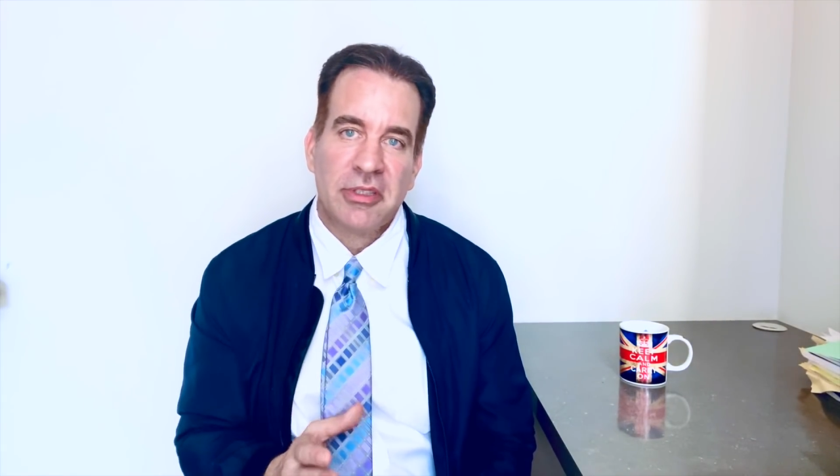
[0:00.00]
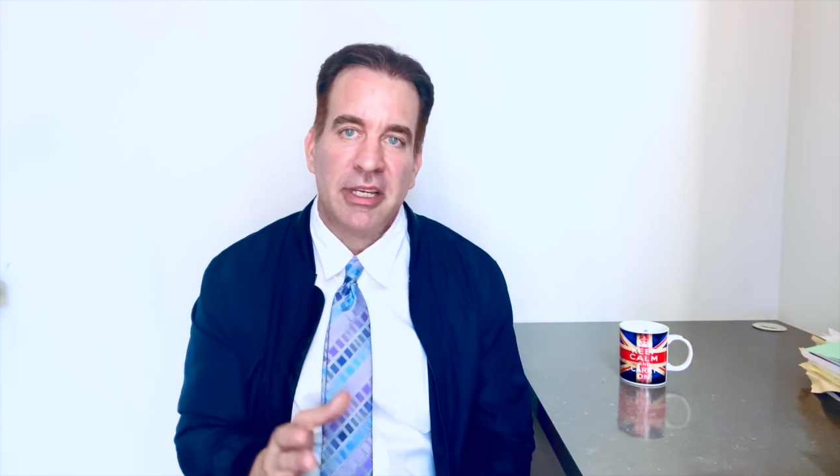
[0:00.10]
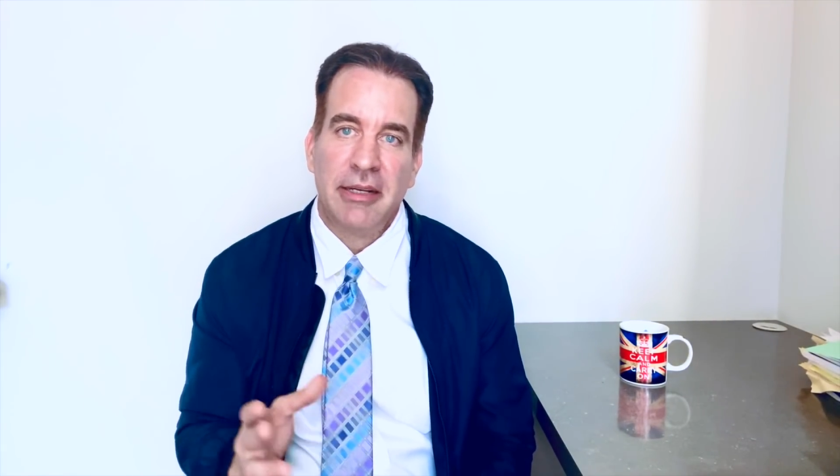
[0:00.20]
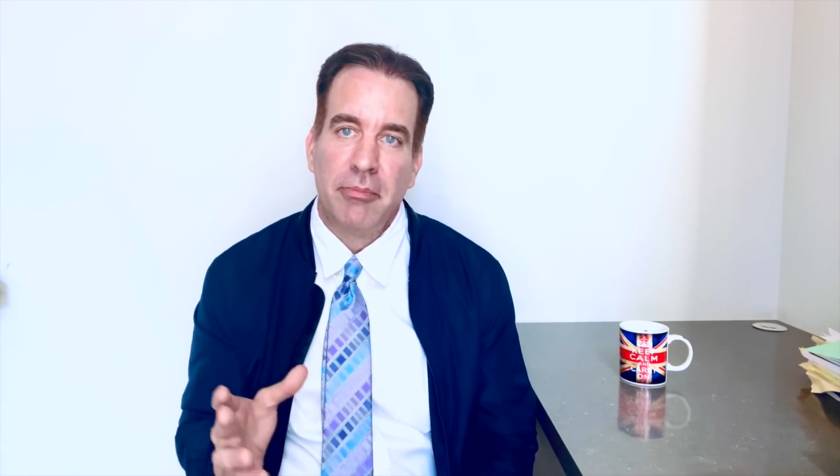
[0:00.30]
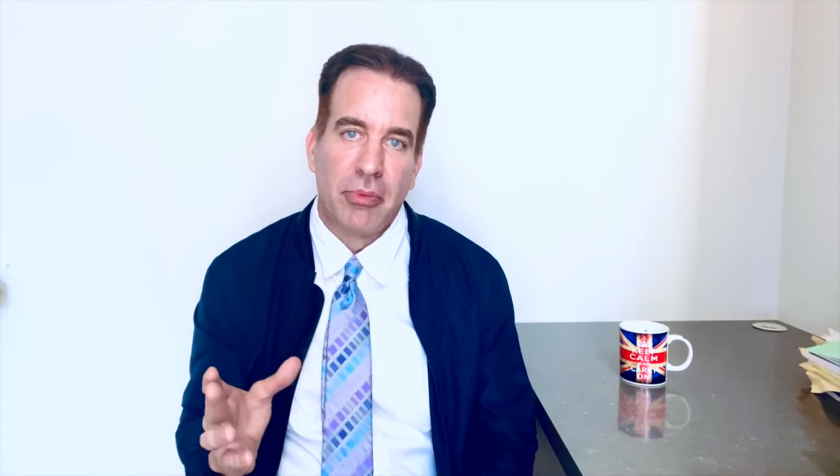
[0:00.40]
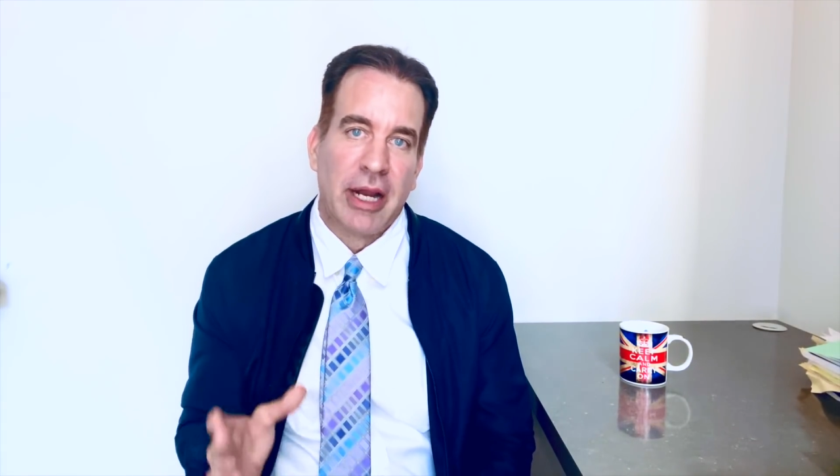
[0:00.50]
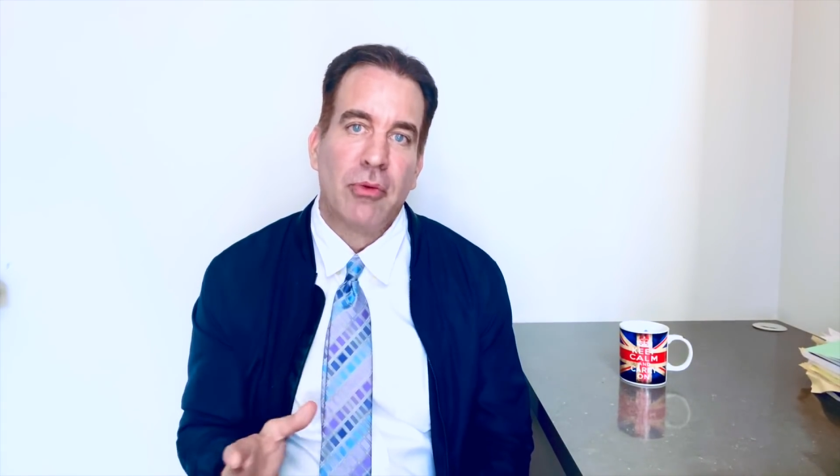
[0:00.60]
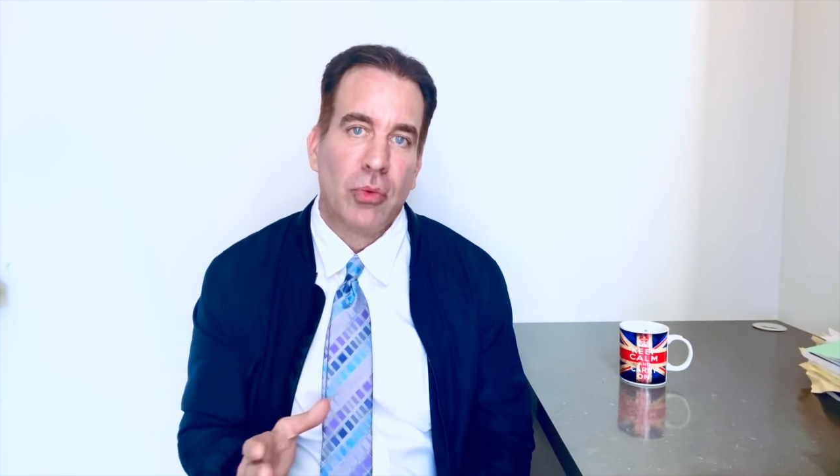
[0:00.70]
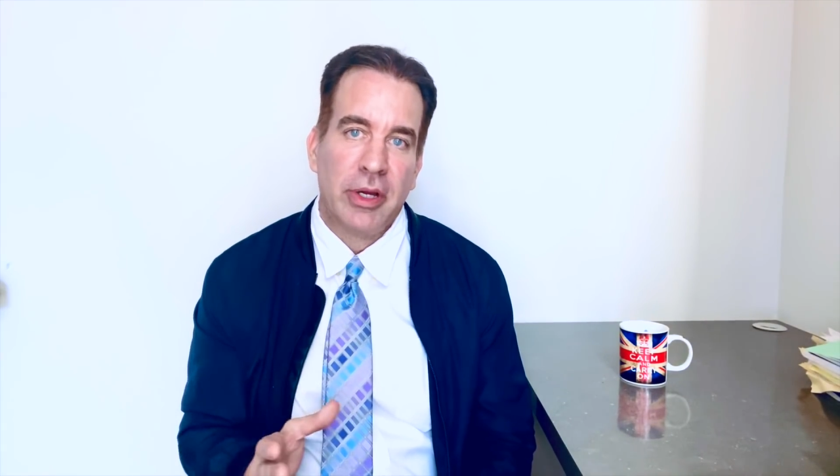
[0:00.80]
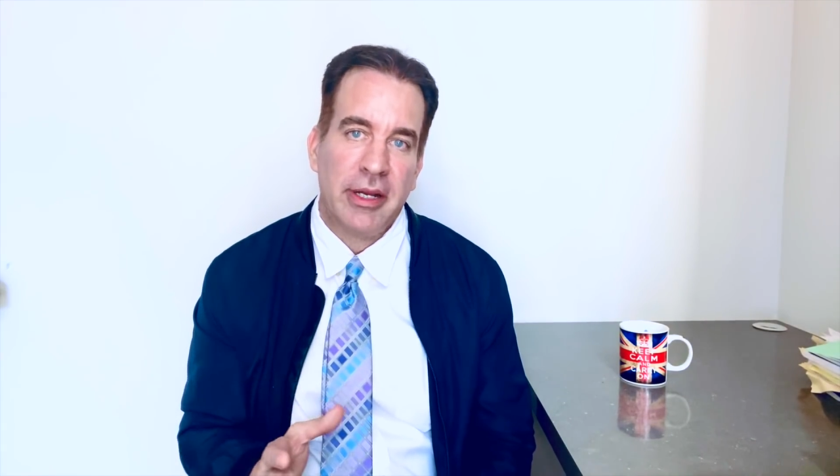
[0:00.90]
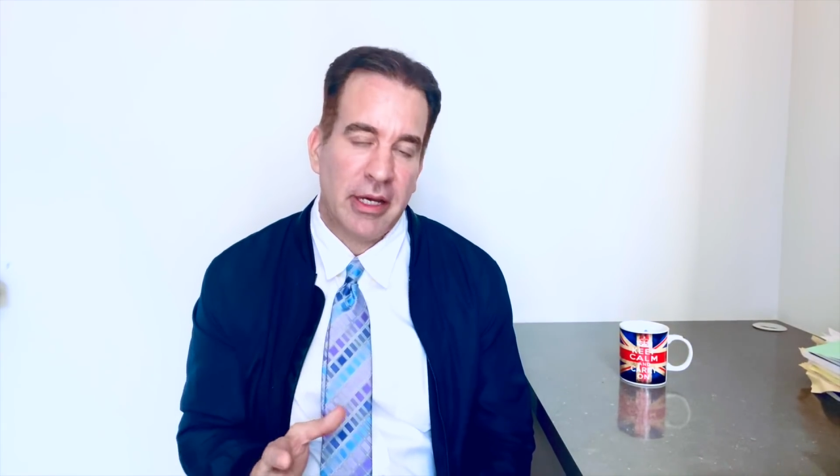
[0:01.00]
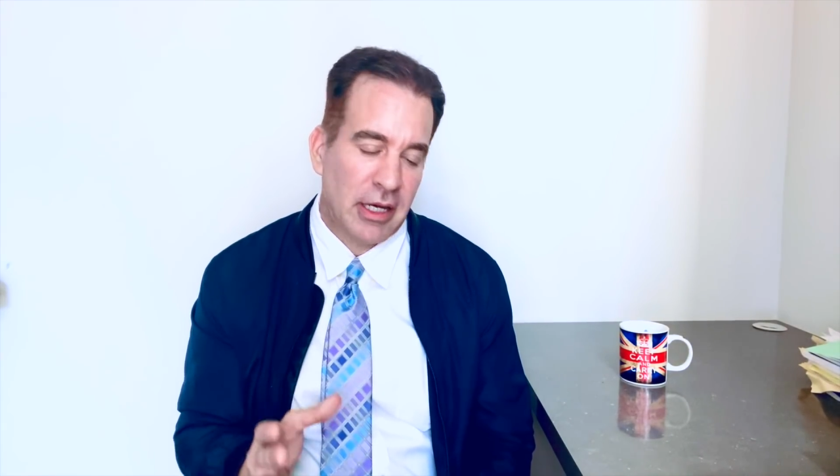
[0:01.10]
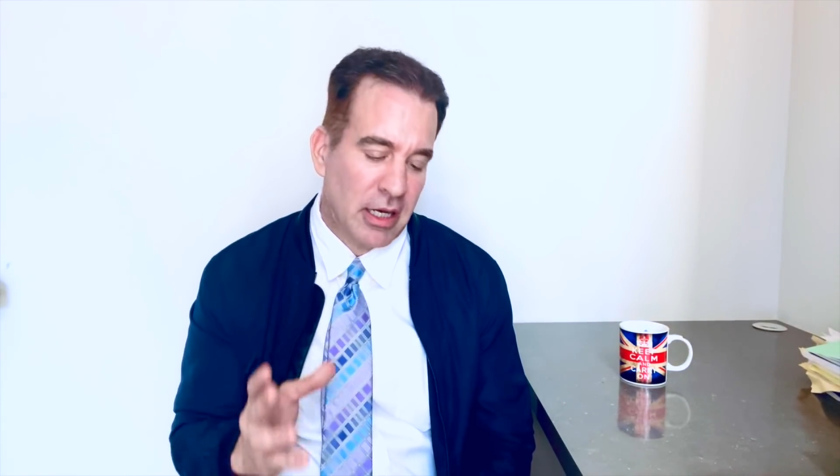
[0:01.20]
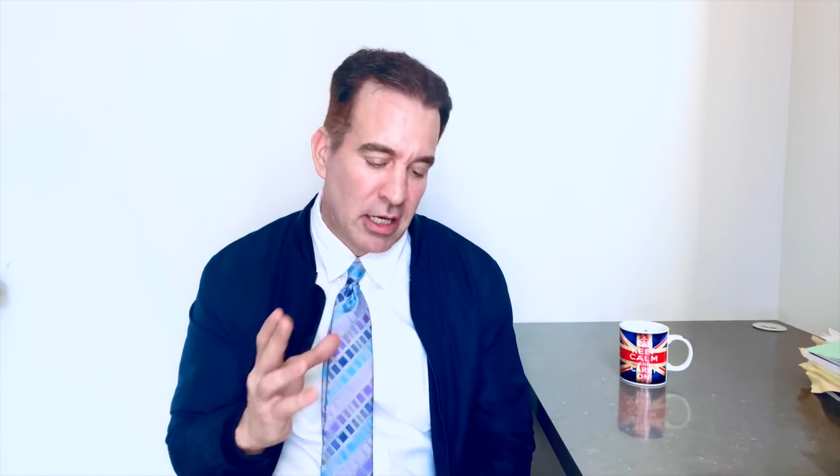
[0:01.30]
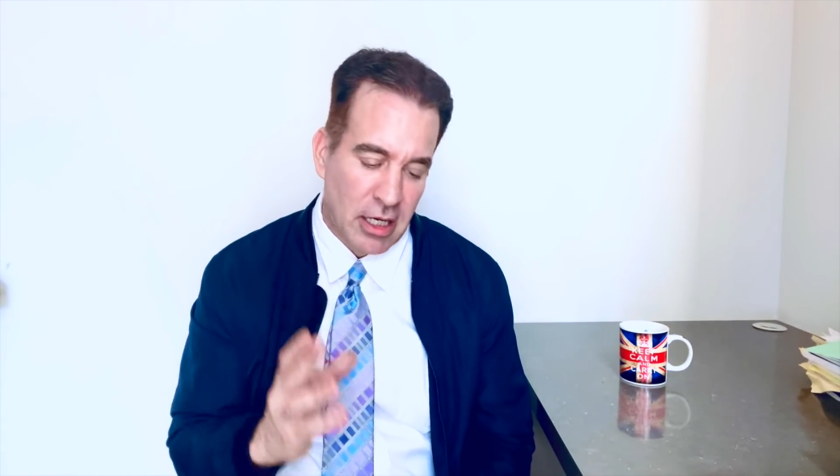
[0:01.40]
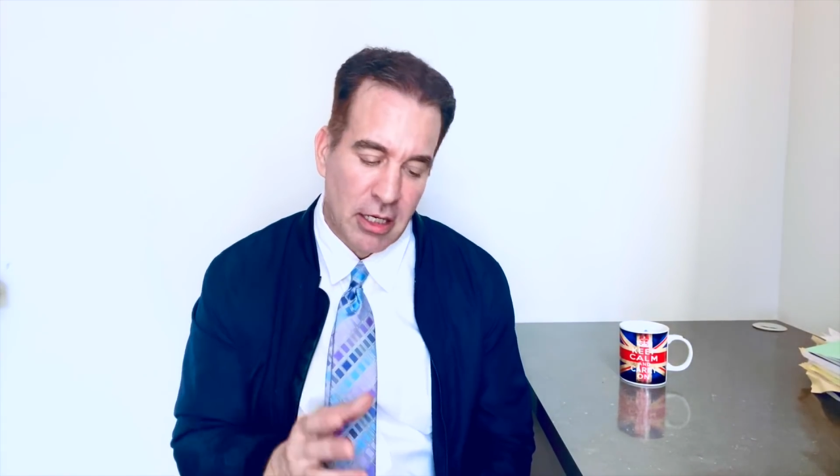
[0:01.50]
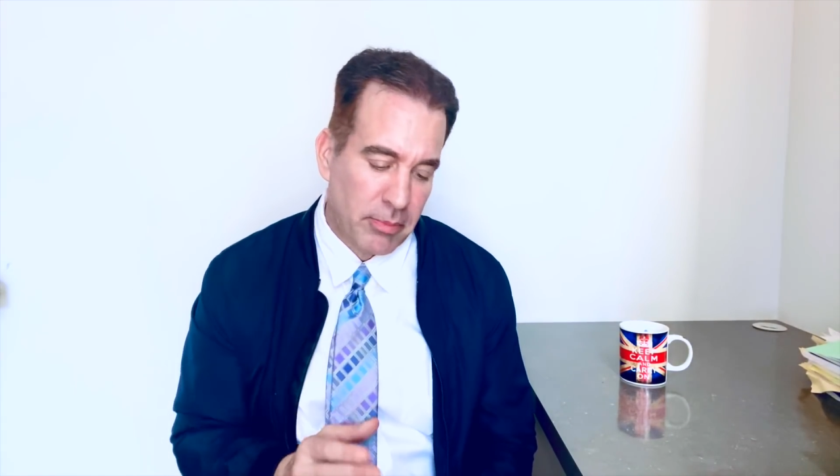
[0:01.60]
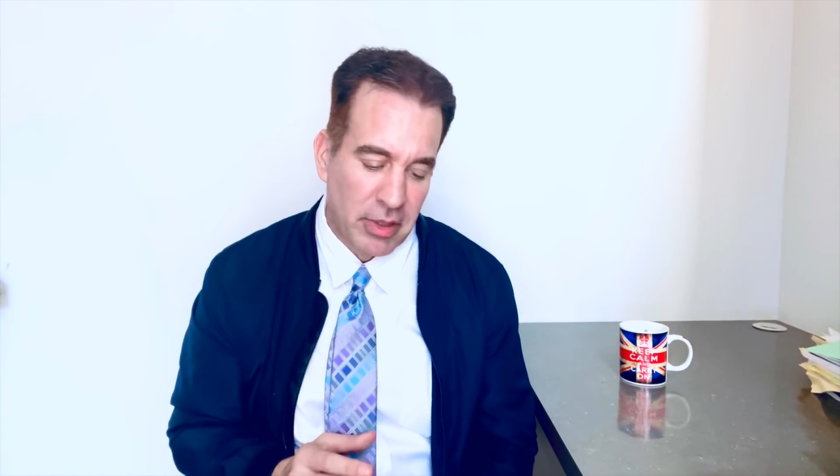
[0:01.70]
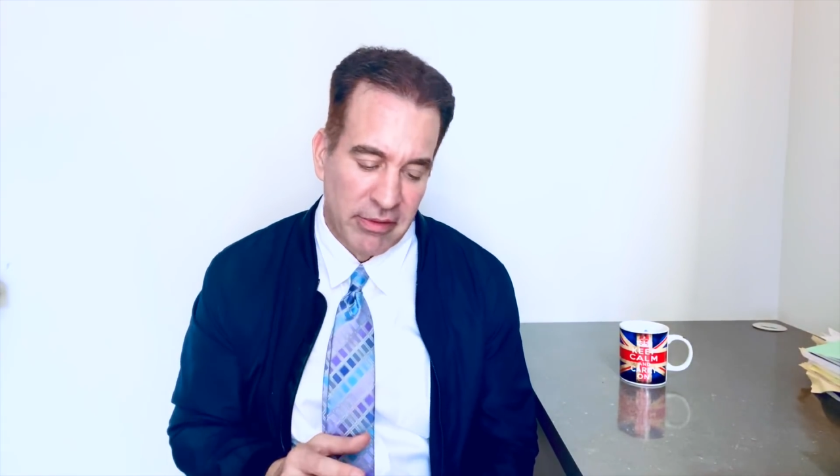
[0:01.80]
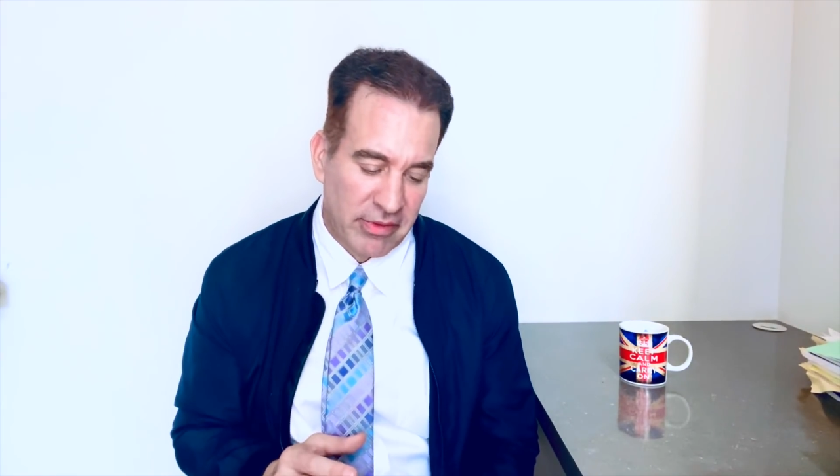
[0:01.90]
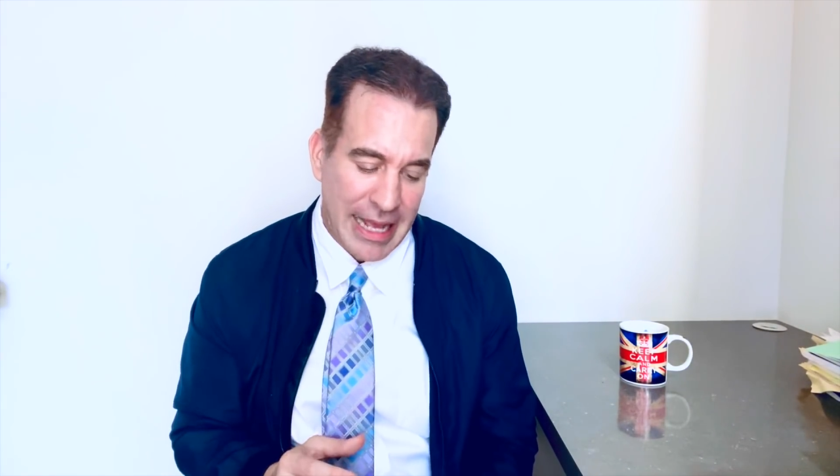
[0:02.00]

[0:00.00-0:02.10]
in Brentwood are above